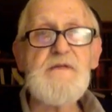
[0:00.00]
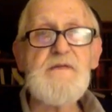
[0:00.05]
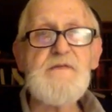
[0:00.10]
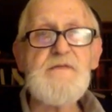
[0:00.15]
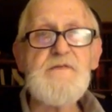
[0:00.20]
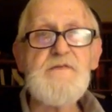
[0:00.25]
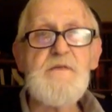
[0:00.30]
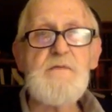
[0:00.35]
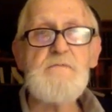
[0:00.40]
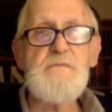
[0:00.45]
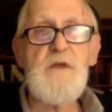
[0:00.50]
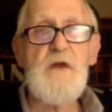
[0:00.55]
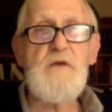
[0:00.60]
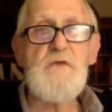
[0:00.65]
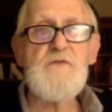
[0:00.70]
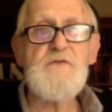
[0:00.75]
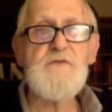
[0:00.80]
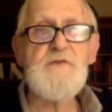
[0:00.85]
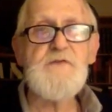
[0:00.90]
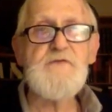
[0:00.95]
some
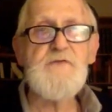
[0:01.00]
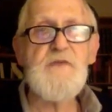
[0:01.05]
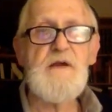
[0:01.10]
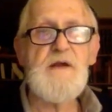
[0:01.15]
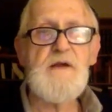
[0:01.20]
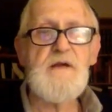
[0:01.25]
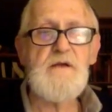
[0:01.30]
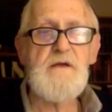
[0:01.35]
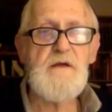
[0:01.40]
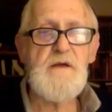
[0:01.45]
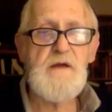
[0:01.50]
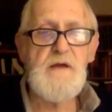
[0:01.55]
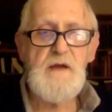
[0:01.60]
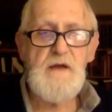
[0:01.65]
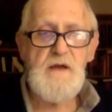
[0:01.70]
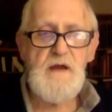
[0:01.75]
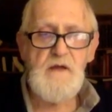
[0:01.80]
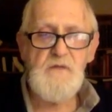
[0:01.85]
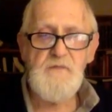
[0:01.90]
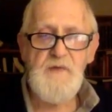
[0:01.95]
nurses there
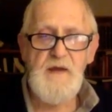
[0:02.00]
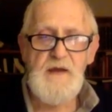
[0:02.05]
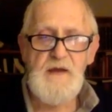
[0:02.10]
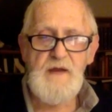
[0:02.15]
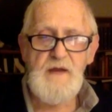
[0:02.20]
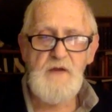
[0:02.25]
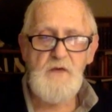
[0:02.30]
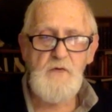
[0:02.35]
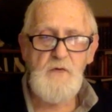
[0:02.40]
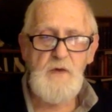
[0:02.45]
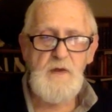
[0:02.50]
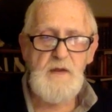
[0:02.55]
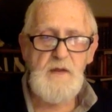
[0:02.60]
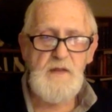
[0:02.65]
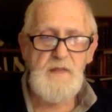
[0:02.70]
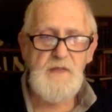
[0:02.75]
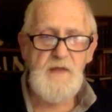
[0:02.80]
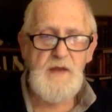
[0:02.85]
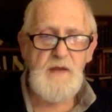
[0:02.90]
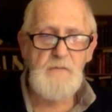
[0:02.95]
if they knew
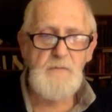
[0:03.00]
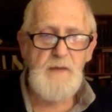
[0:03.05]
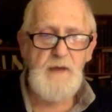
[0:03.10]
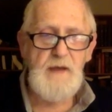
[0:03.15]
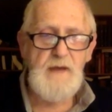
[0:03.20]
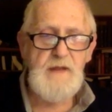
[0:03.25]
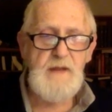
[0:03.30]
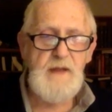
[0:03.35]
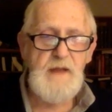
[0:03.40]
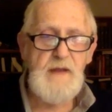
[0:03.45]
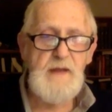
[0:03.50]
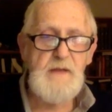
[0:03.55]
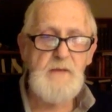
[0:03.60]
anything about that.